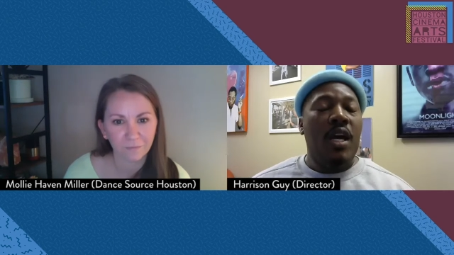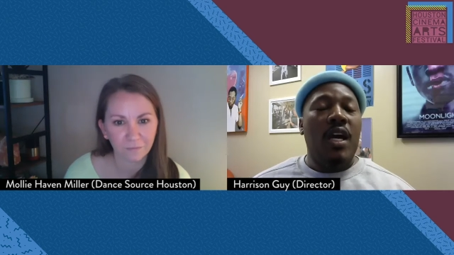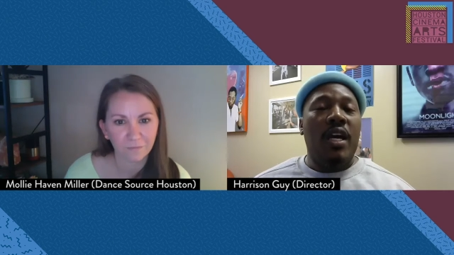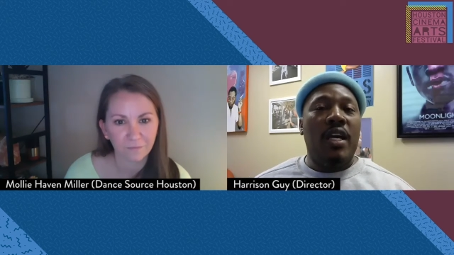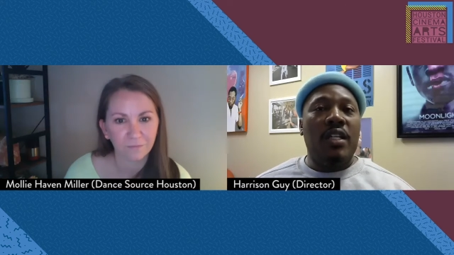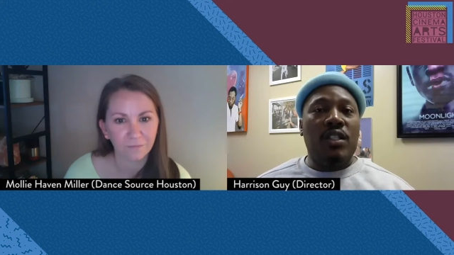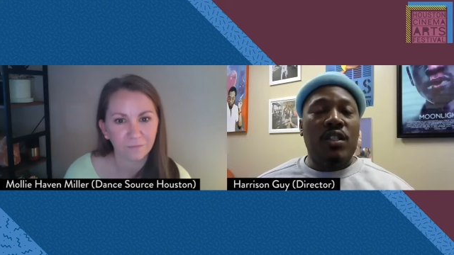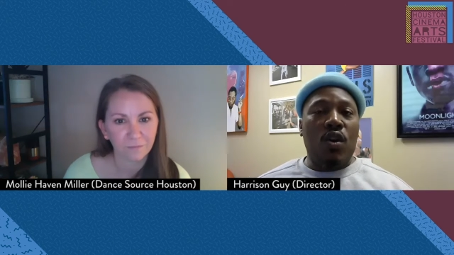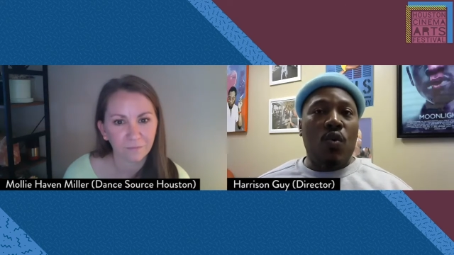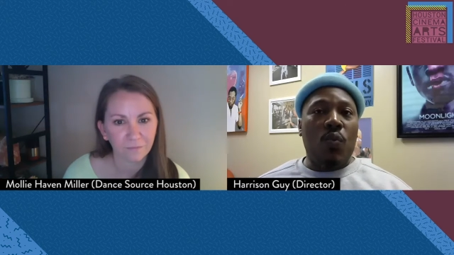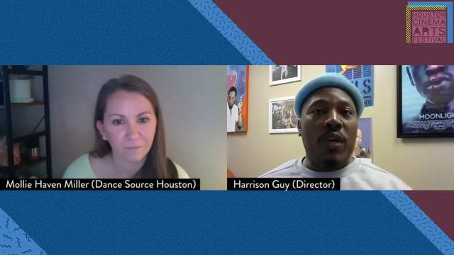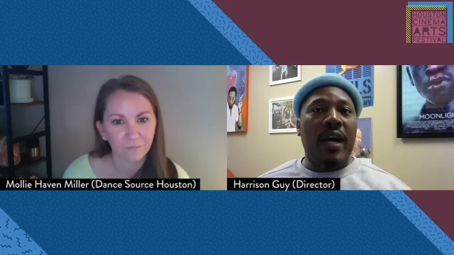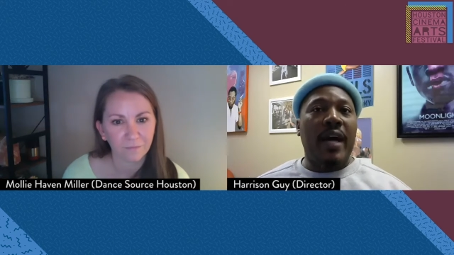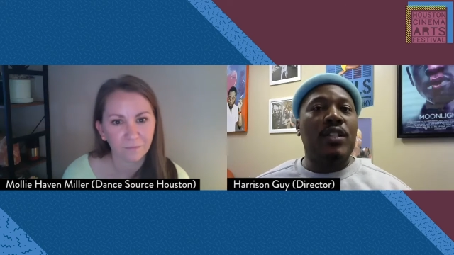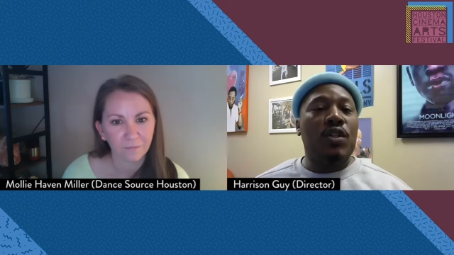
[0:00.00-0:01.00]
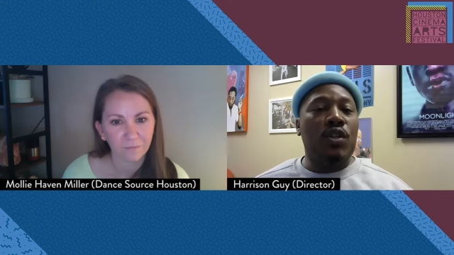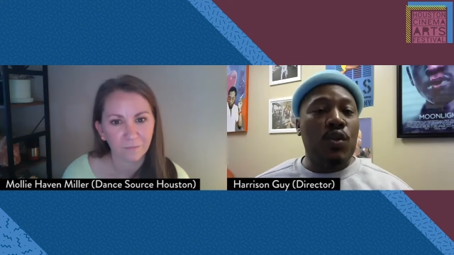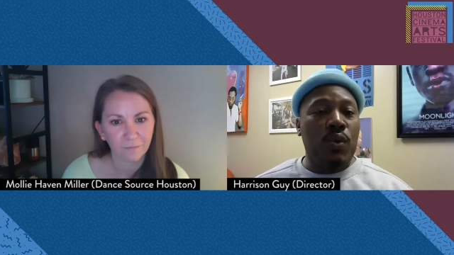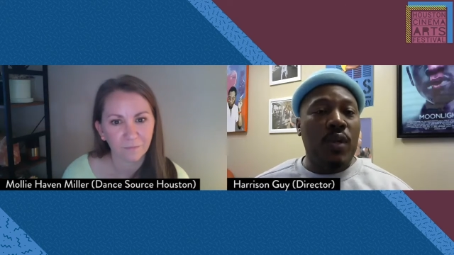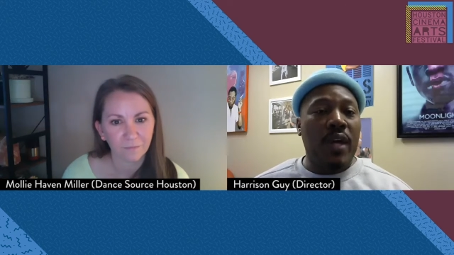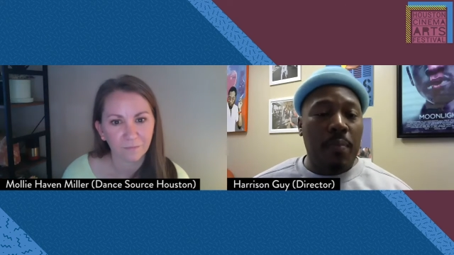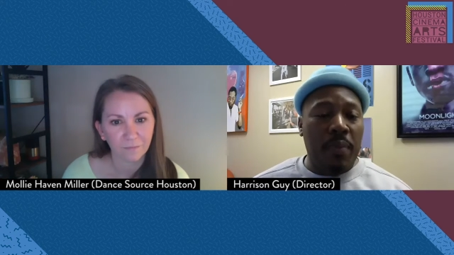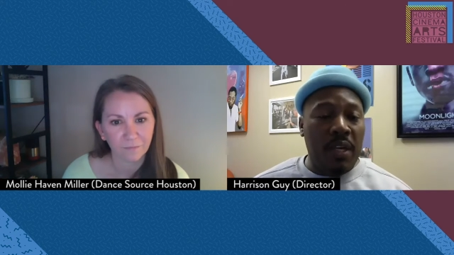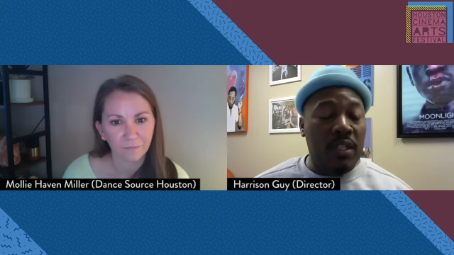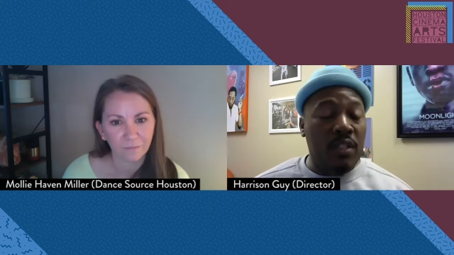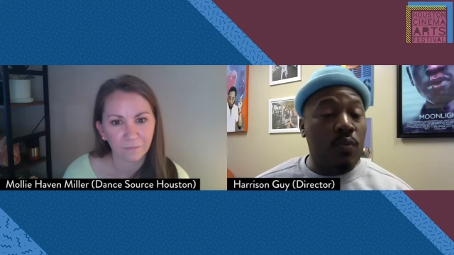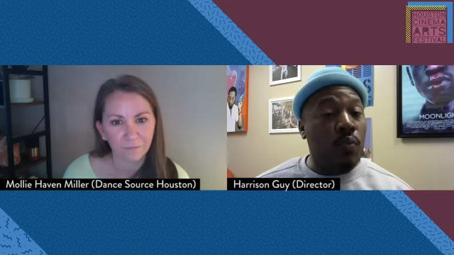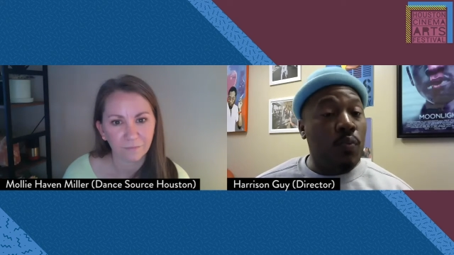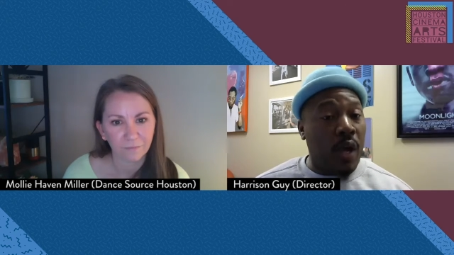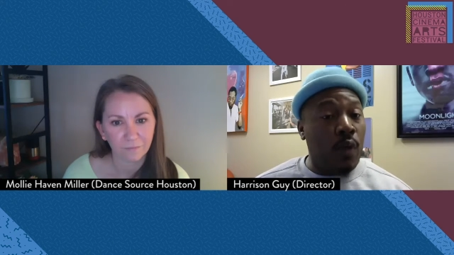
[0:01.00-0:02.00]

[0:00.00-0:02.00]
Speaker 1: and so we got to do that piece